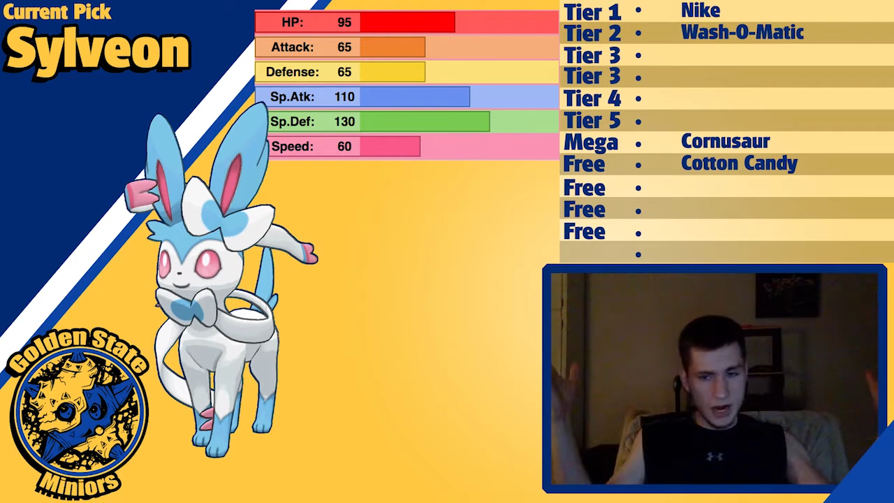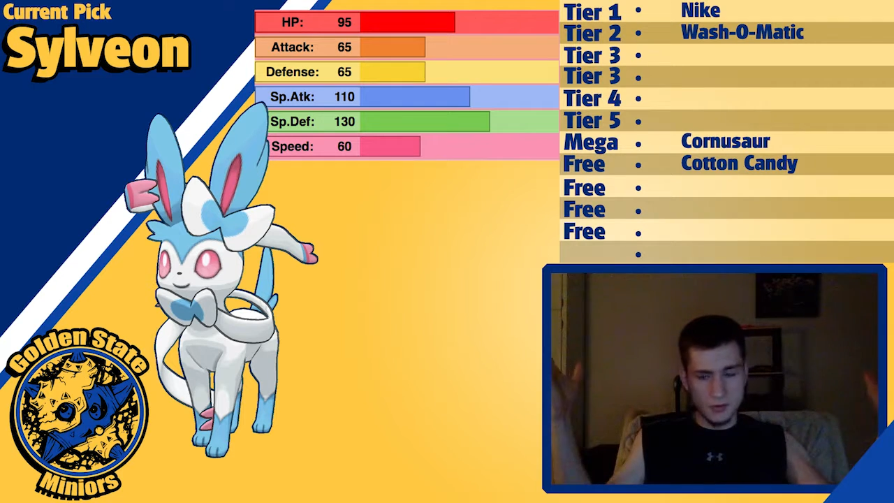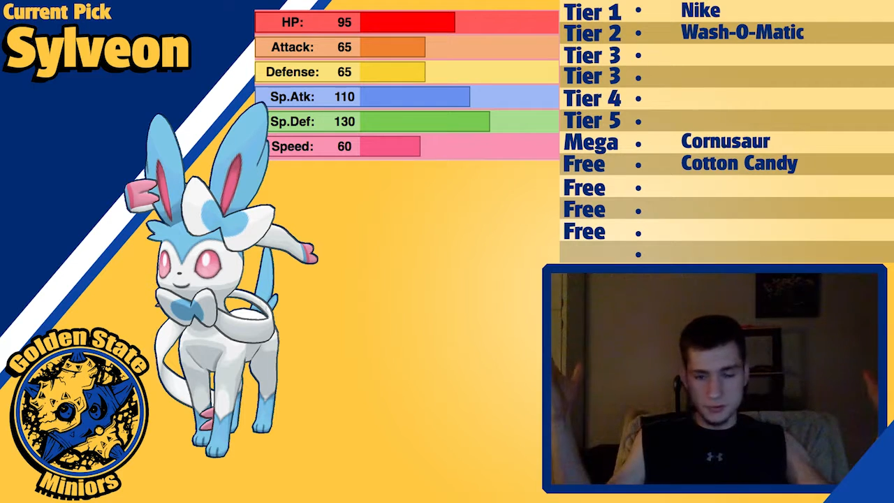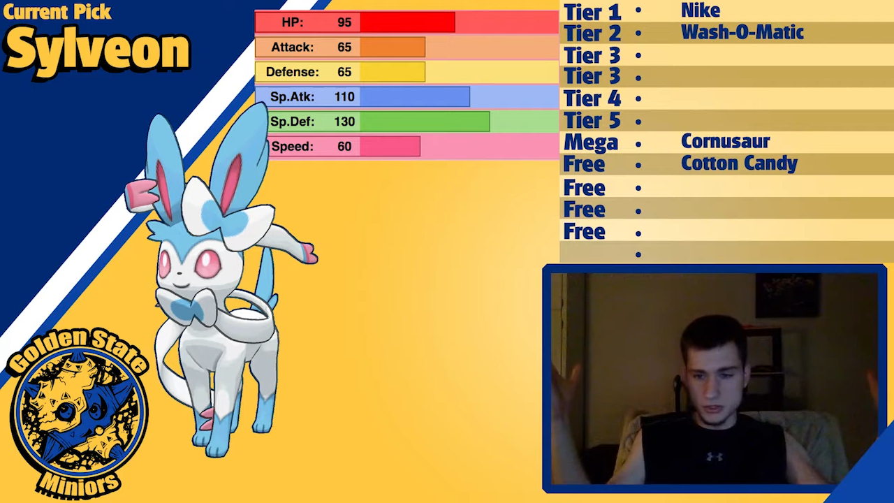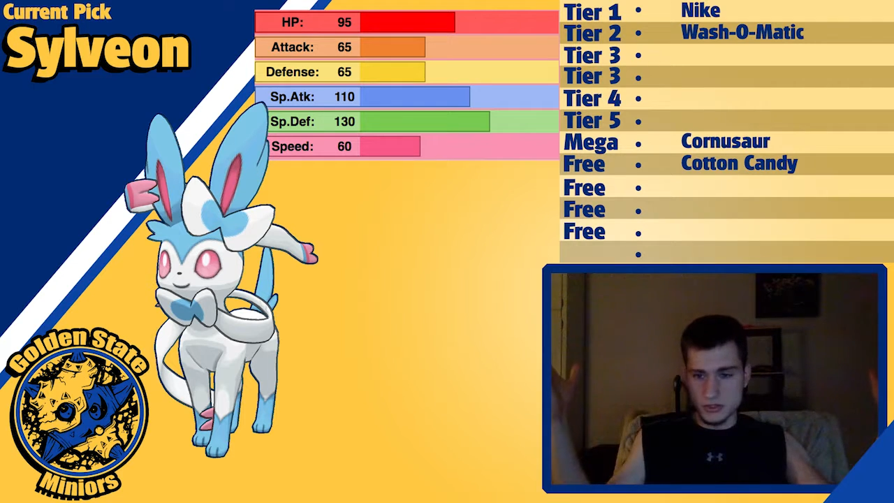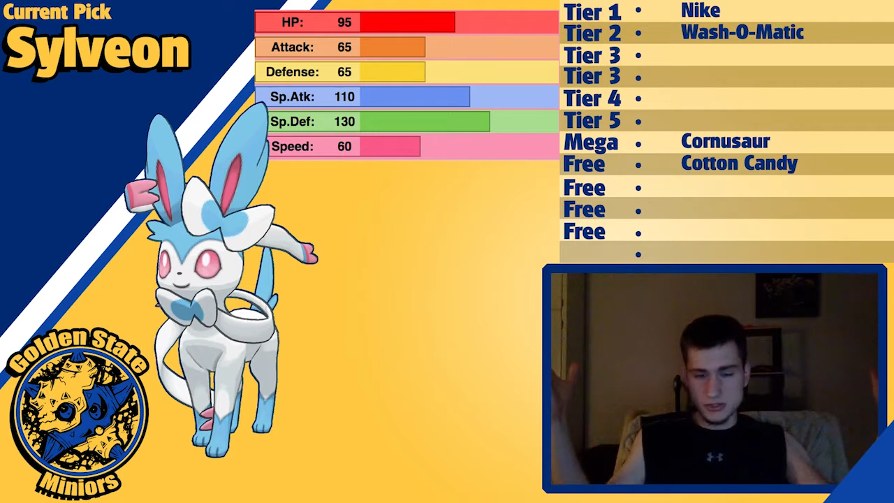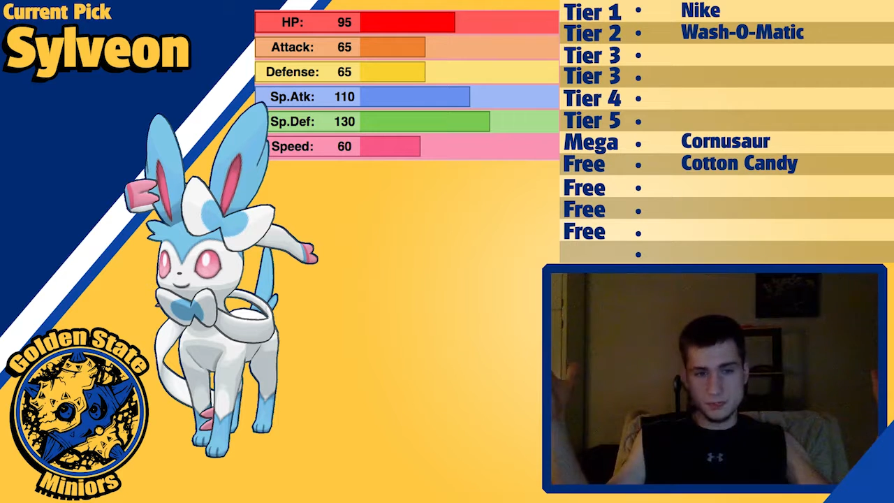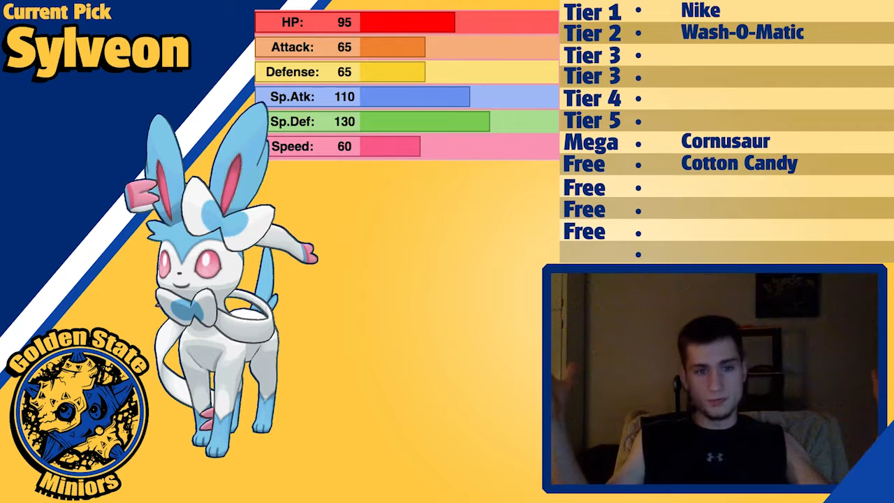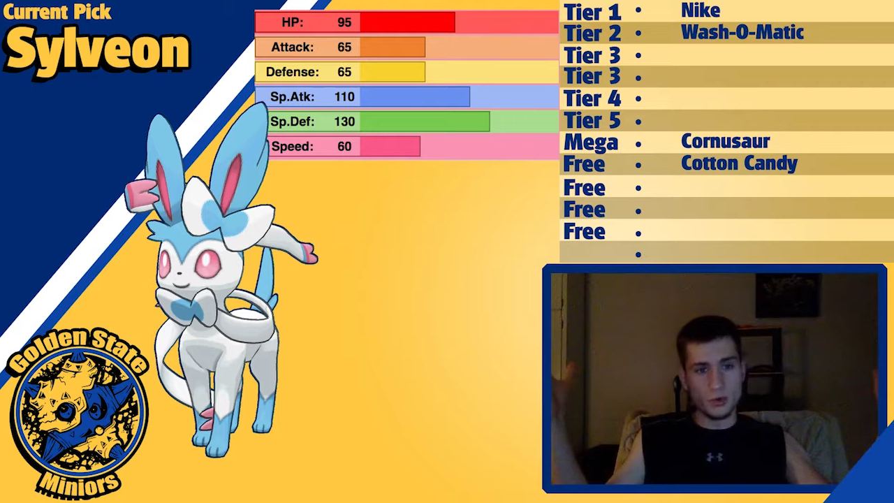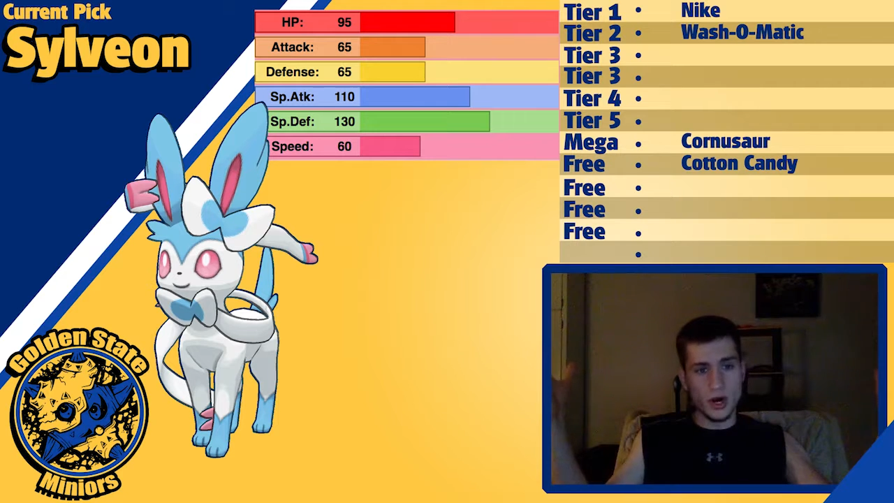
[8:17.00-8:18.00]
I remember using this
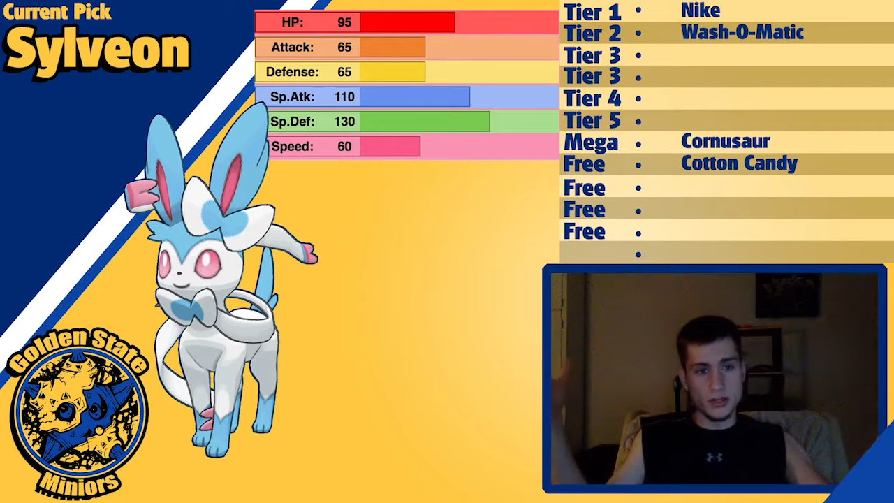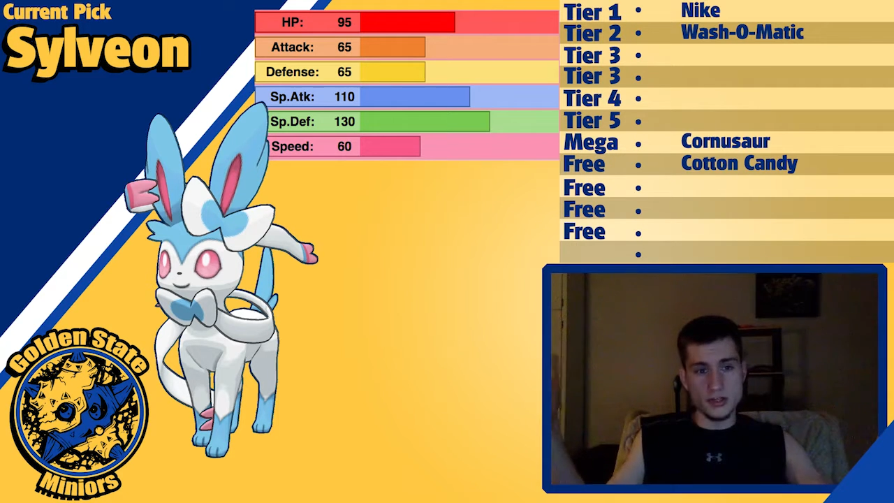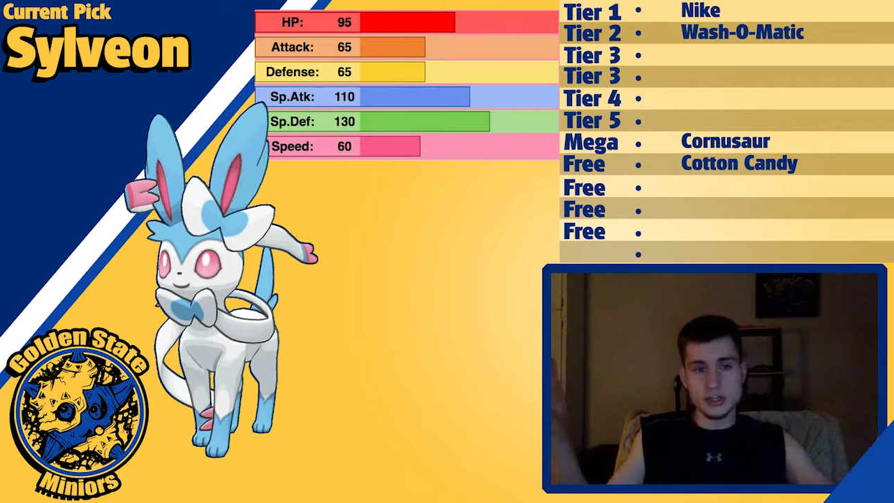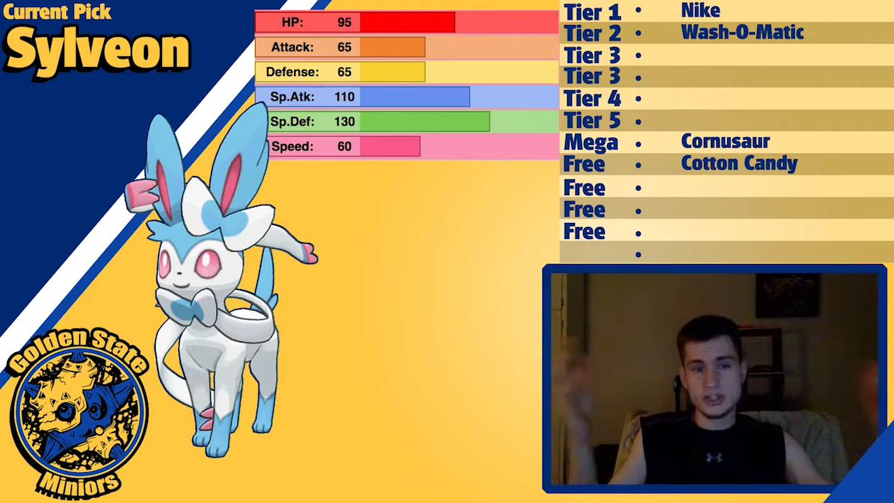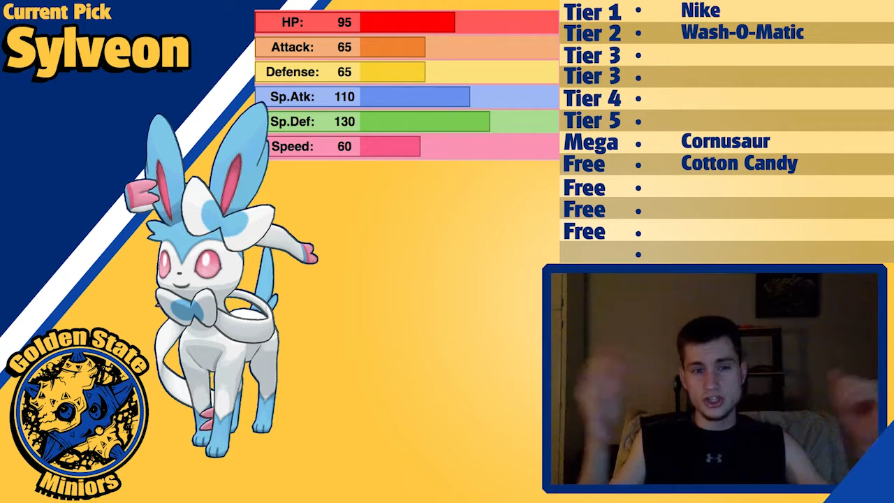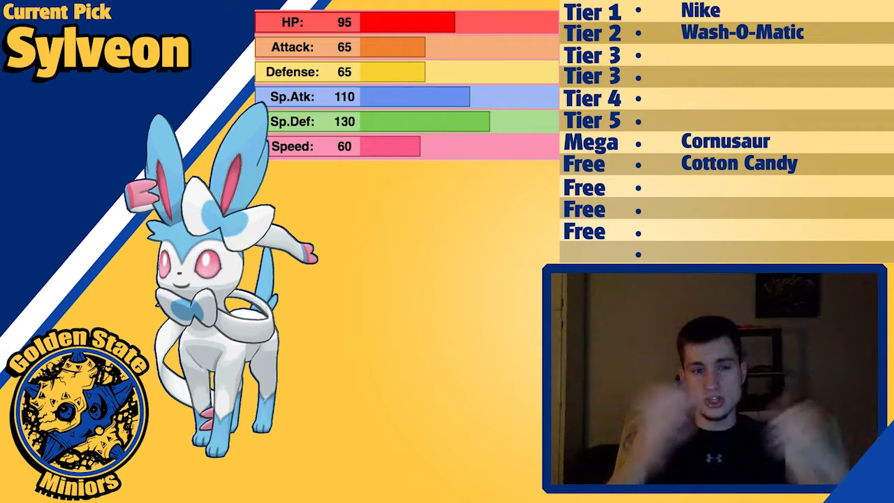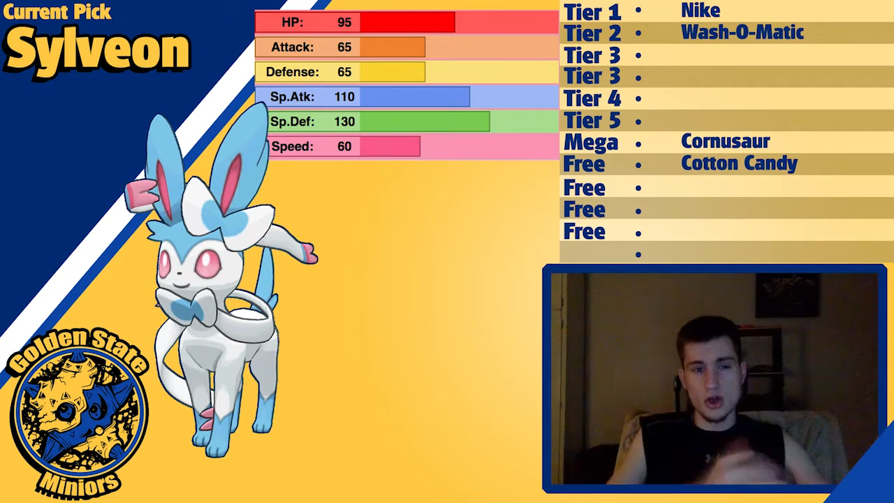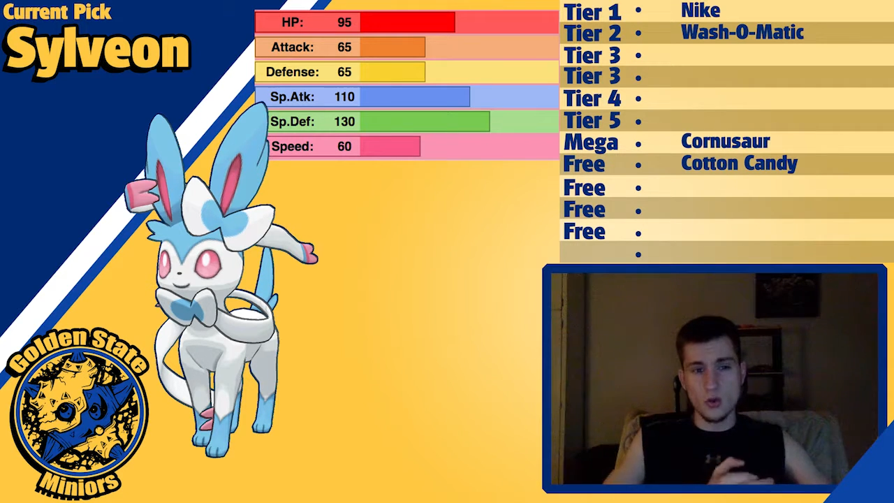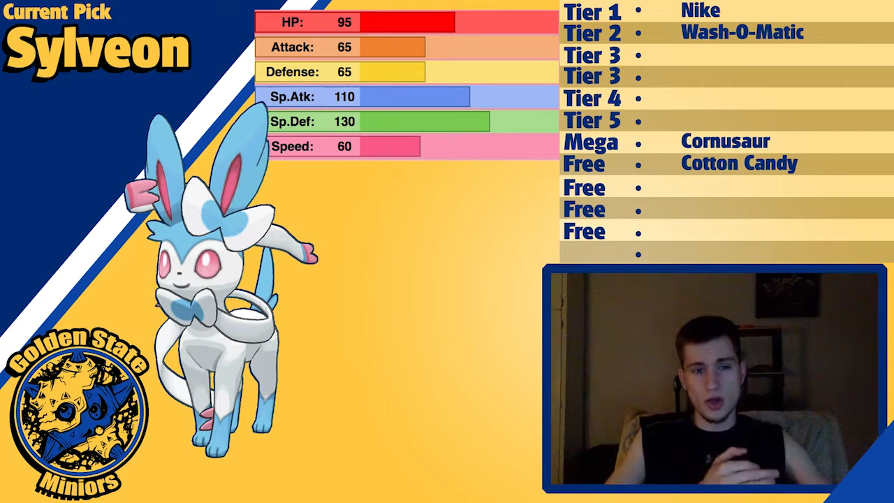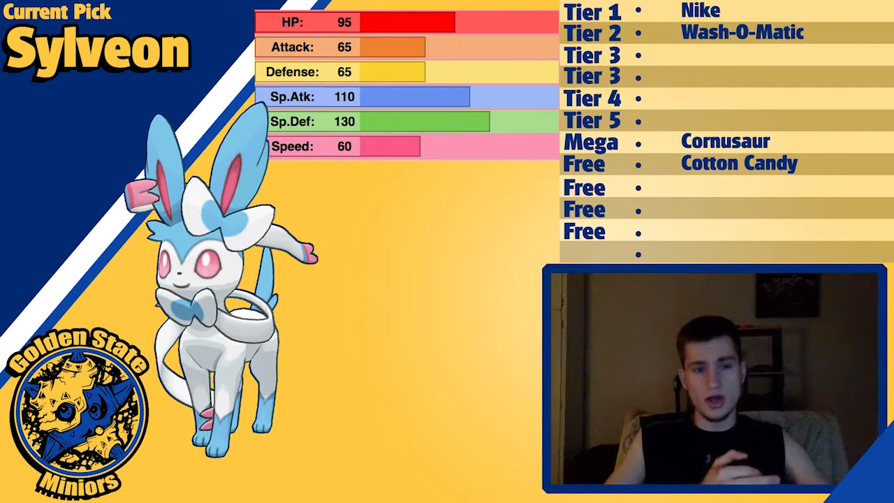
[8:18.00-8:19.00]
before. I used it
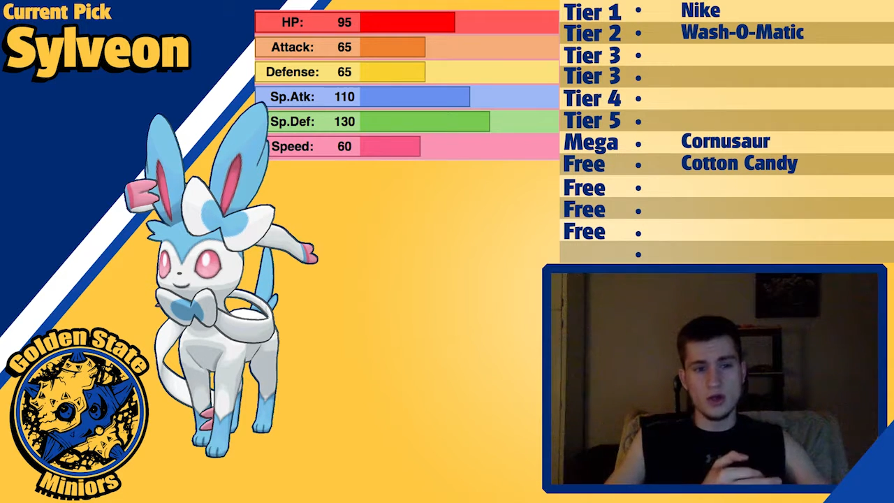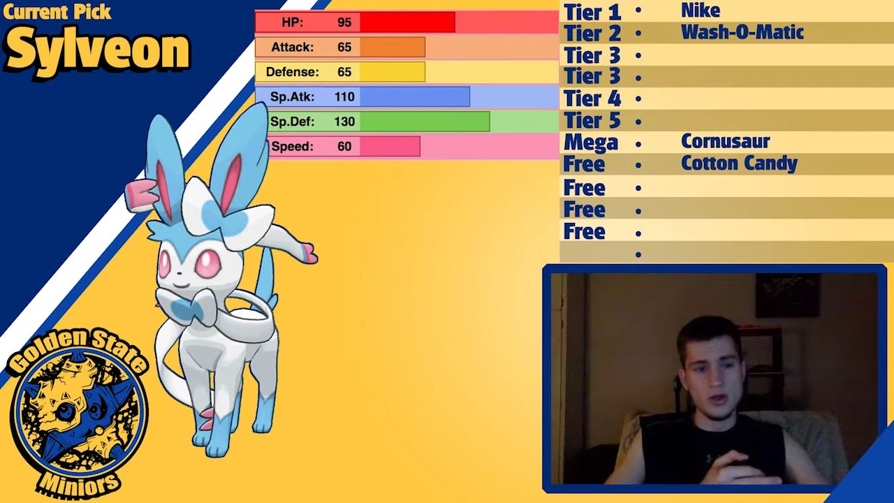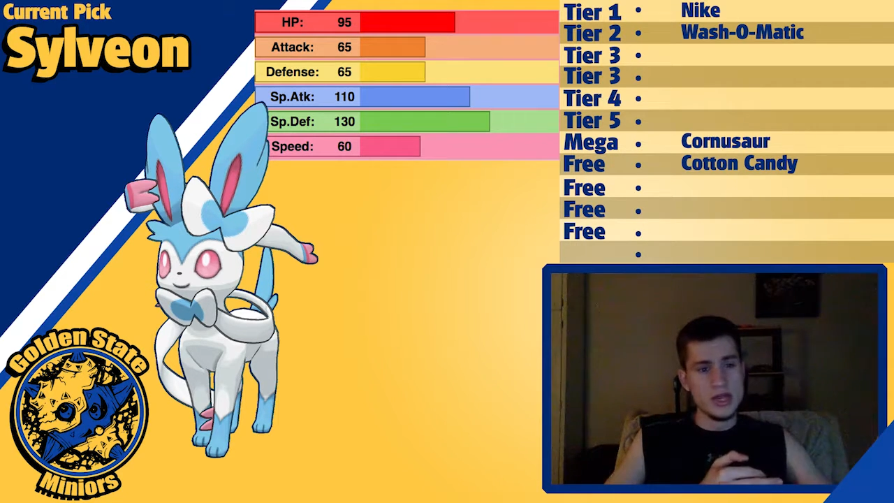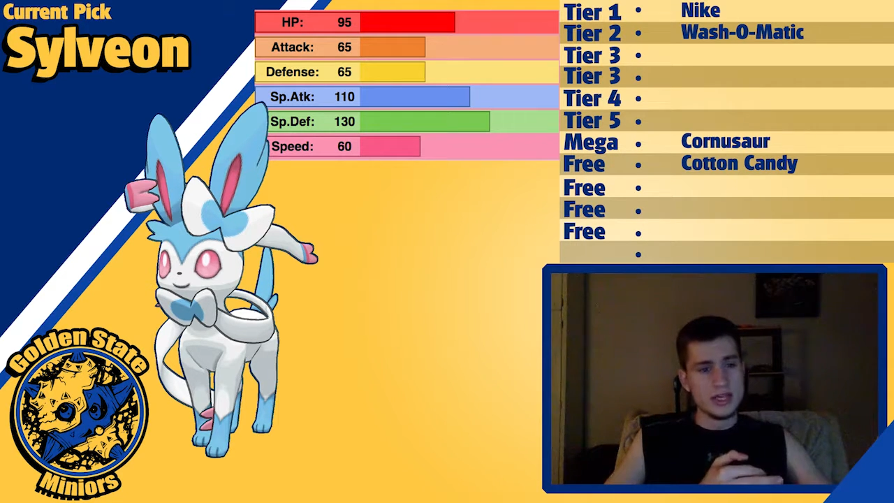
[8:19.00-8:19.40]
so well.